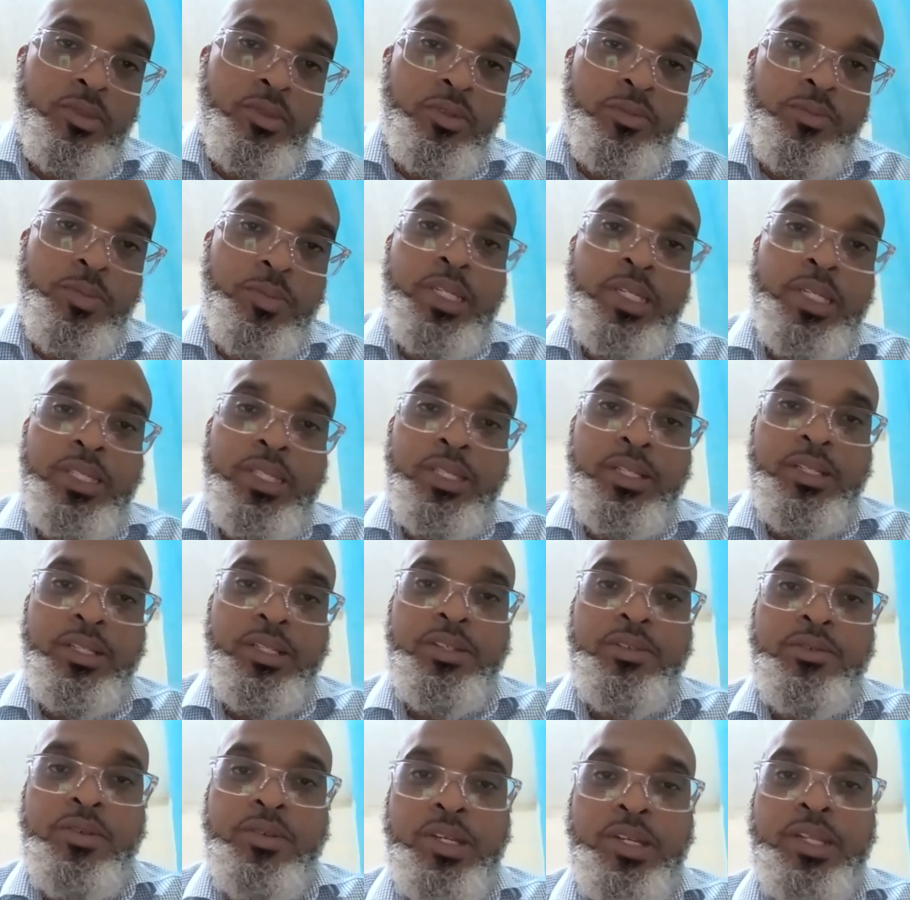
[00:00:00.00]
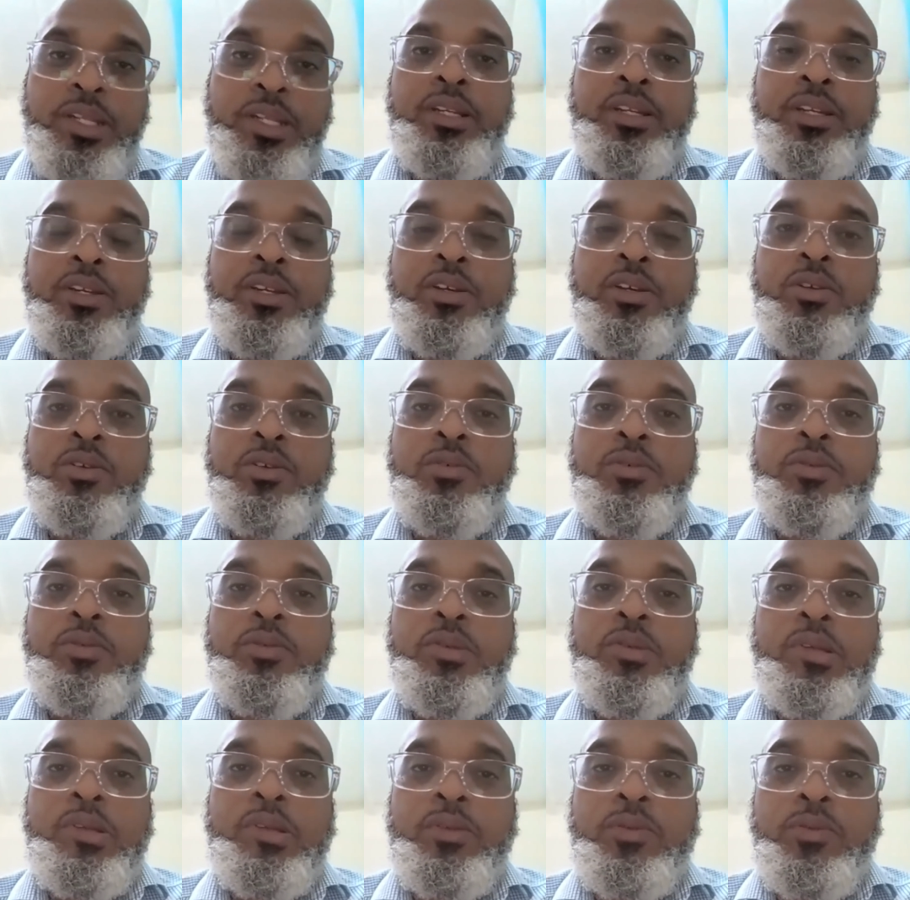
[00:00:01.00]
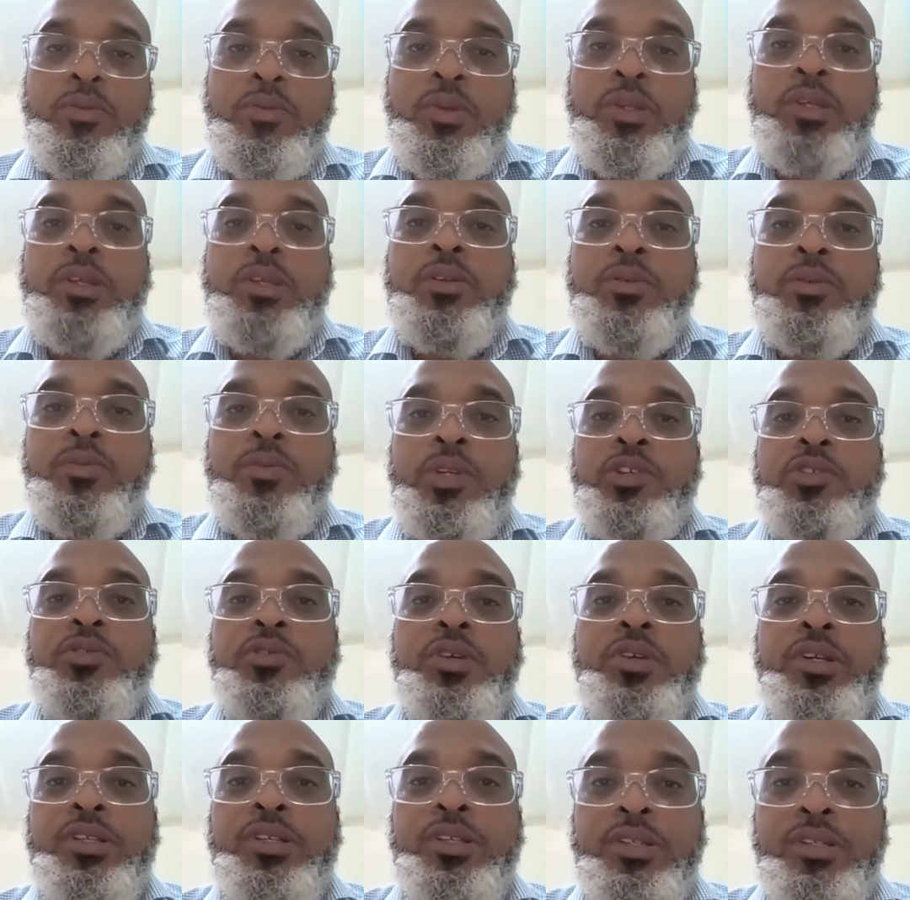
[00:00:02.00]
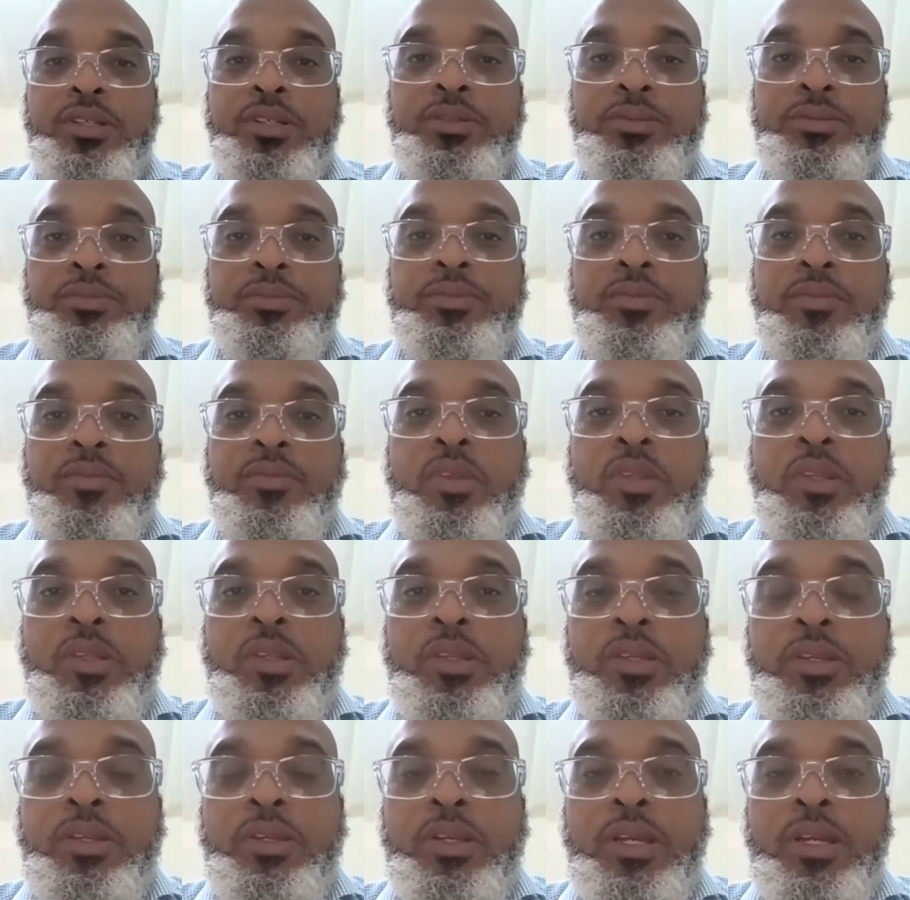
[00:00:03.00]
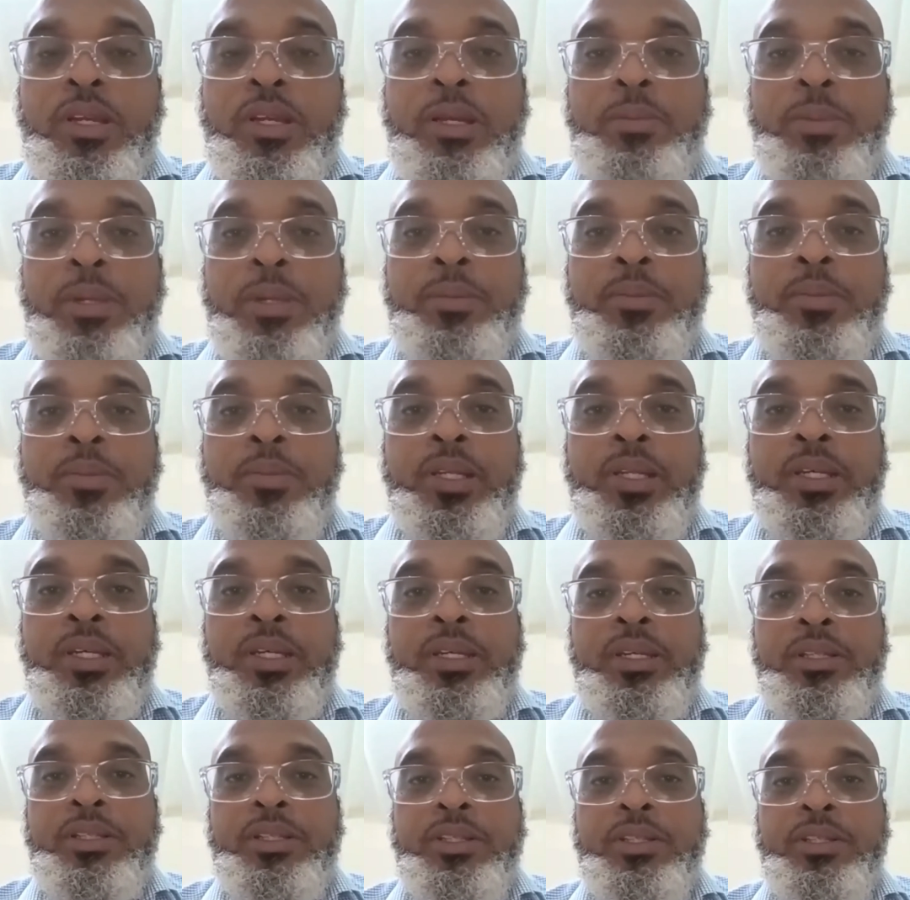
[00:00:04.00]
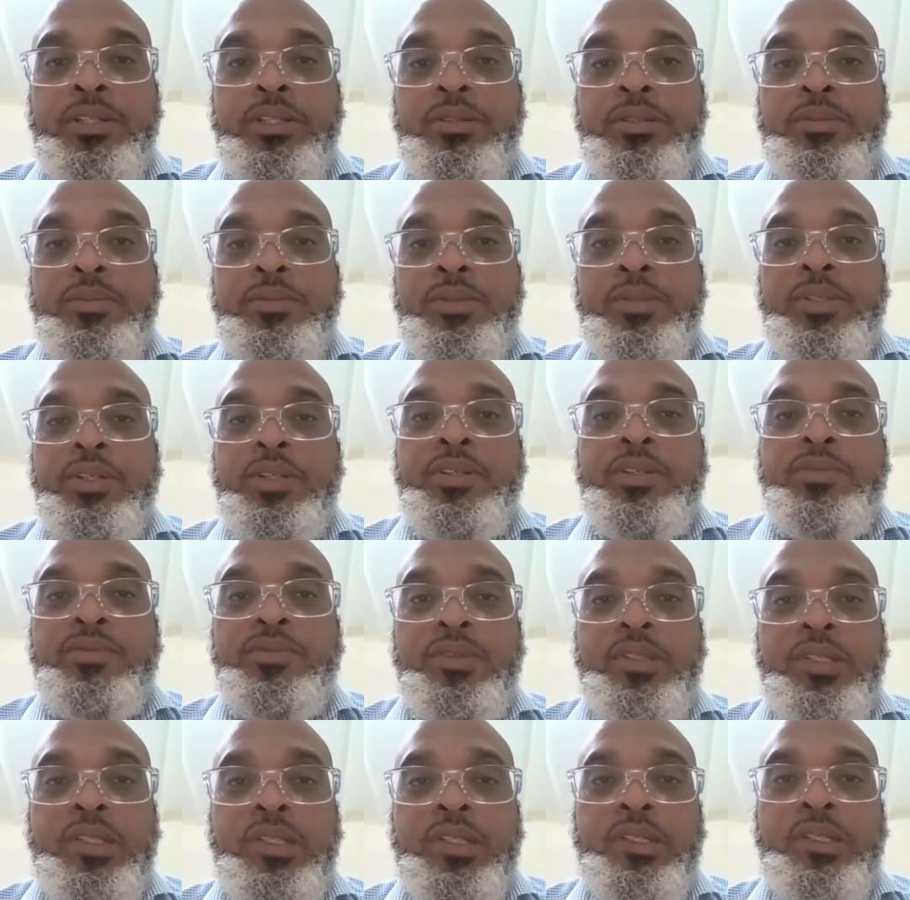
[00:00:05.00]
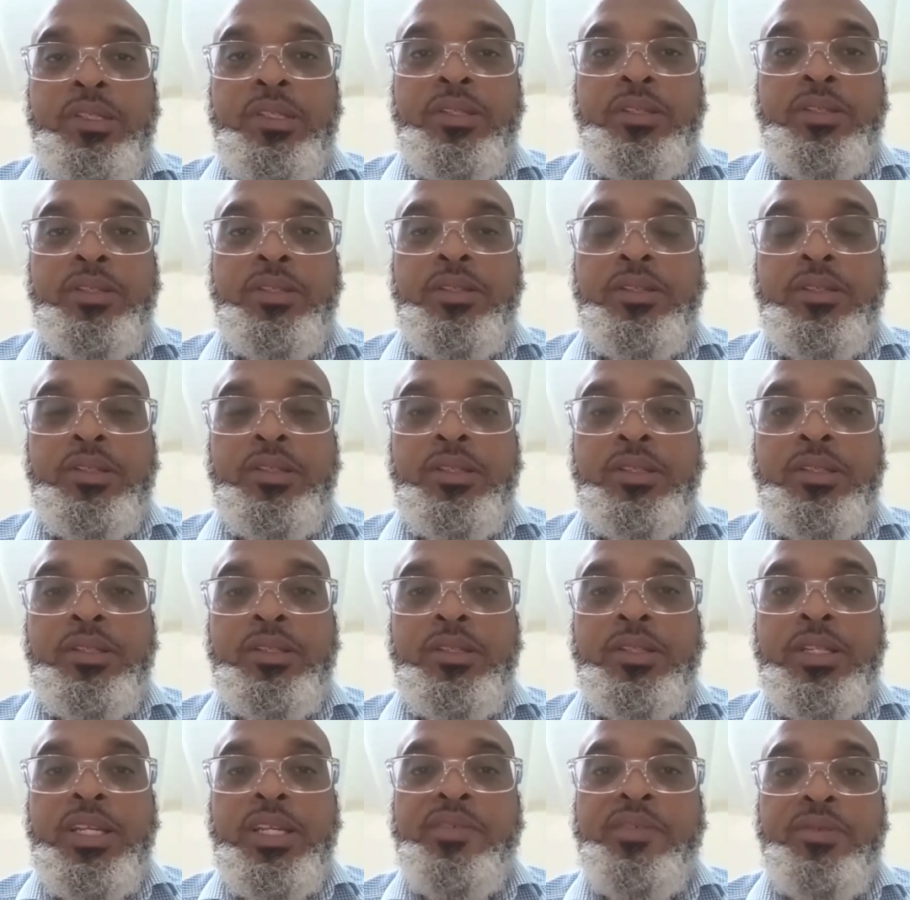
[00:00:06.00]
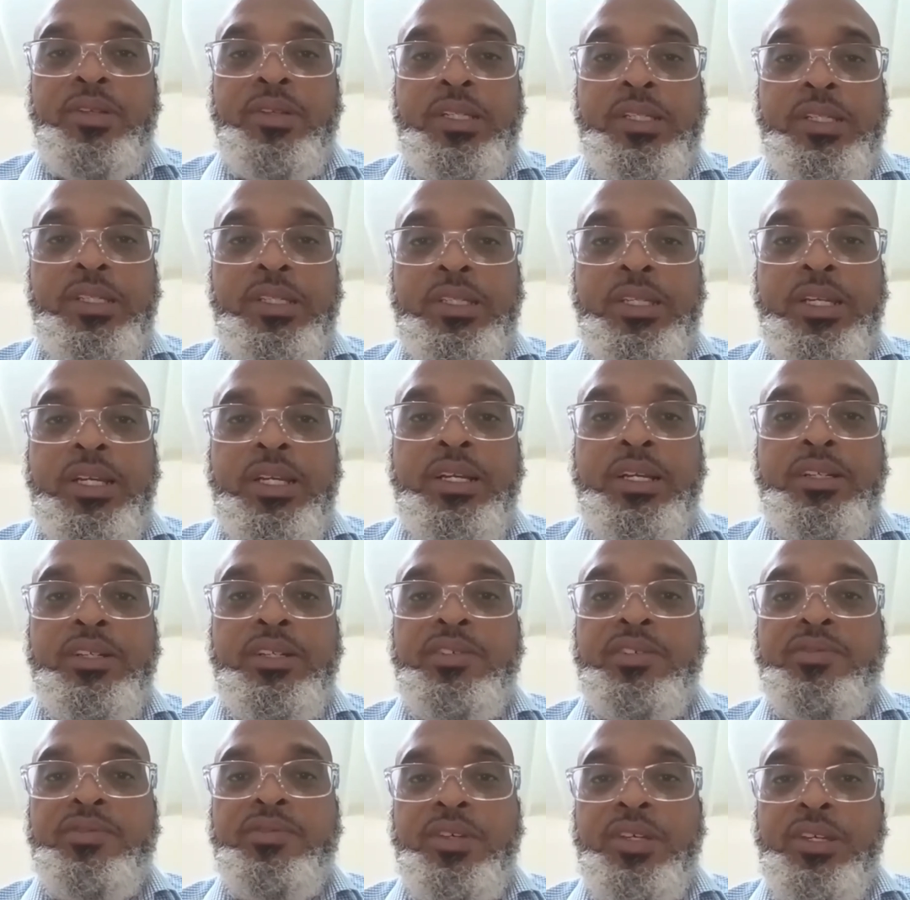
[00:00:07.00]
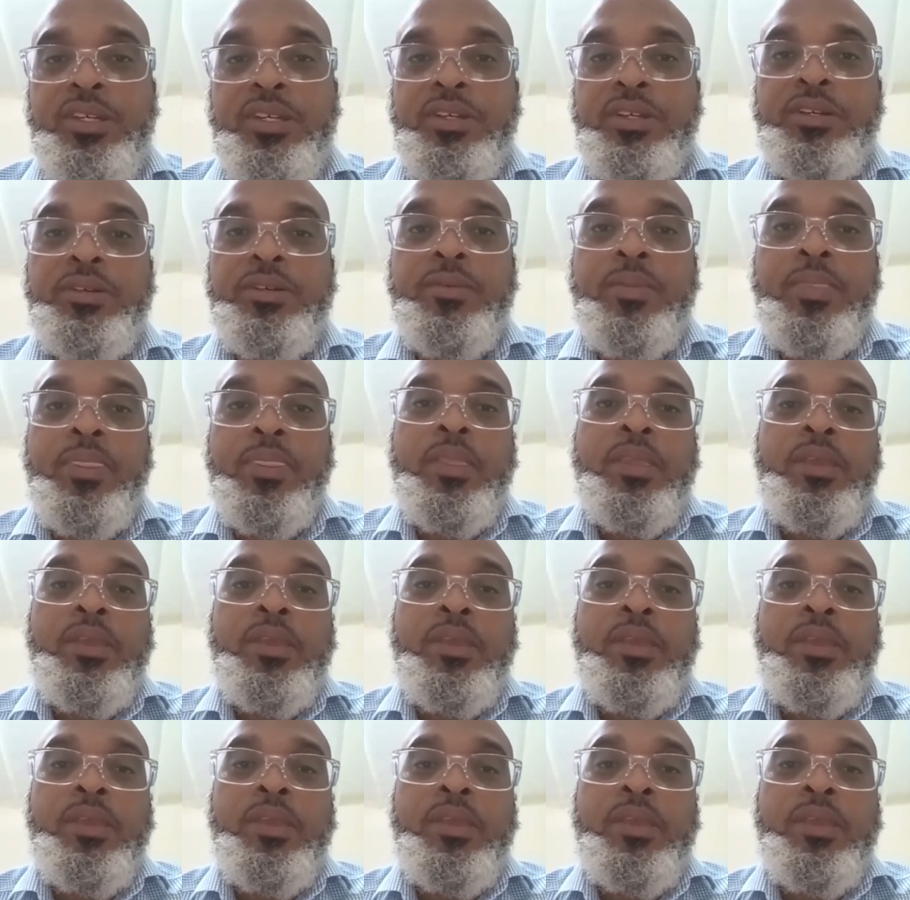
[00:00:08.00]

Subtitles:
basically run it like how we try to emulate in terms of the level and standard of care.